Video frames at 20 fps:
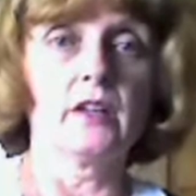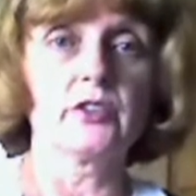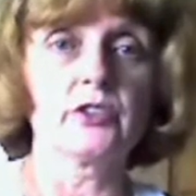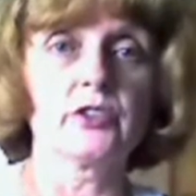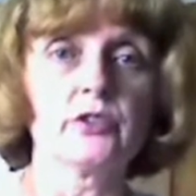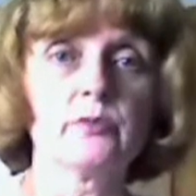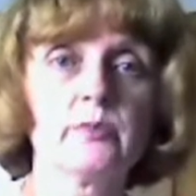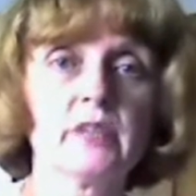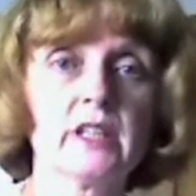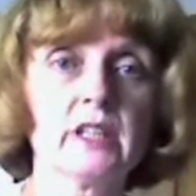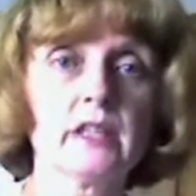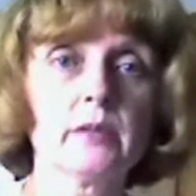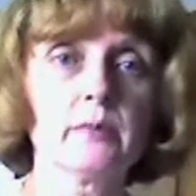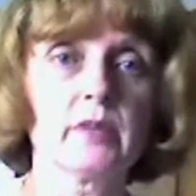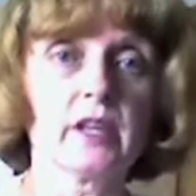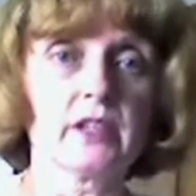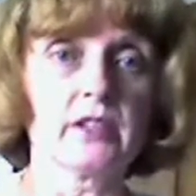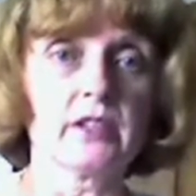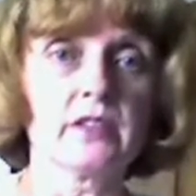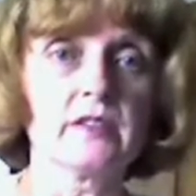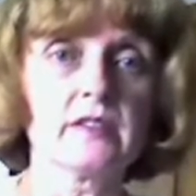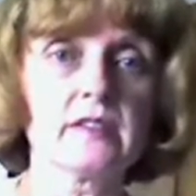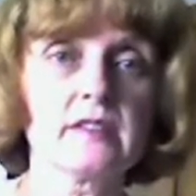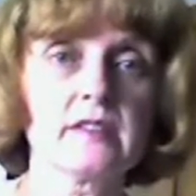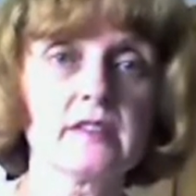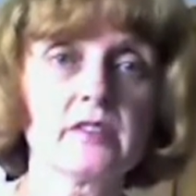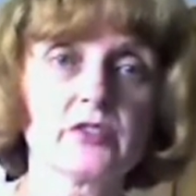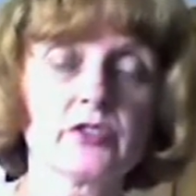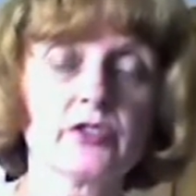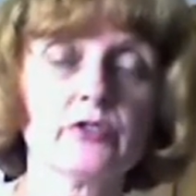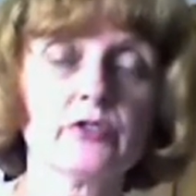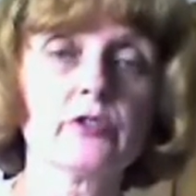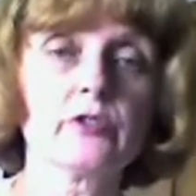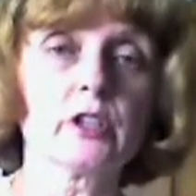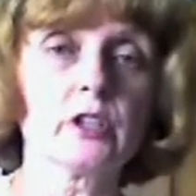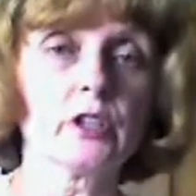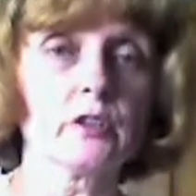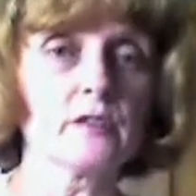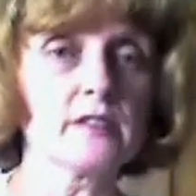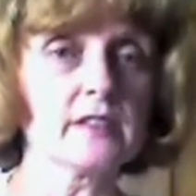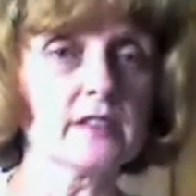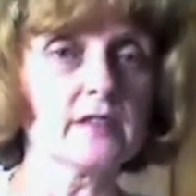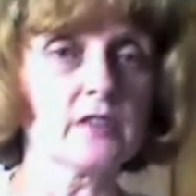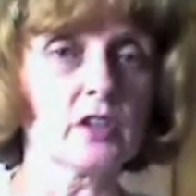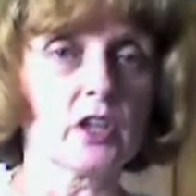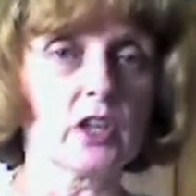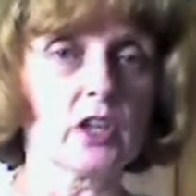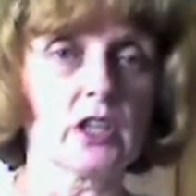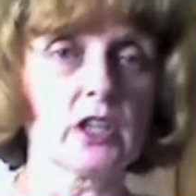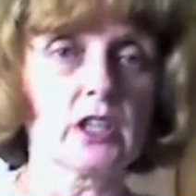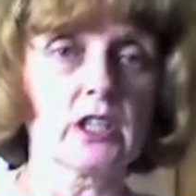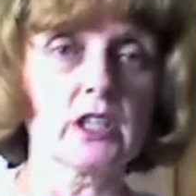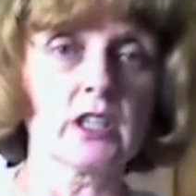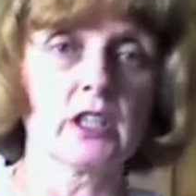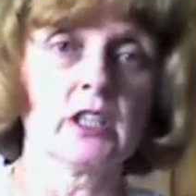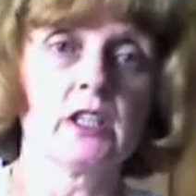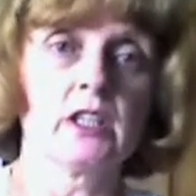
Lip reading: 2 medium onions, 2 cloves of garlic,